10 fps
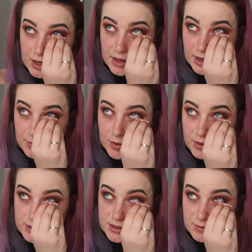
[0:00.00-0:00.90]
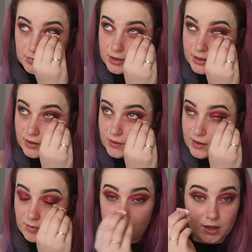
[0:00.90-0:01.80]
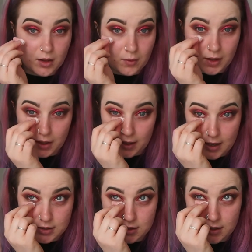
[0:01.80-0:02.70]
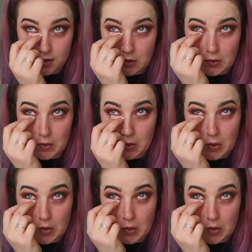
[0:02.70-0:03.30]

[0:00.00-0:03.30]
I am going to completely clean up my lower lash line though.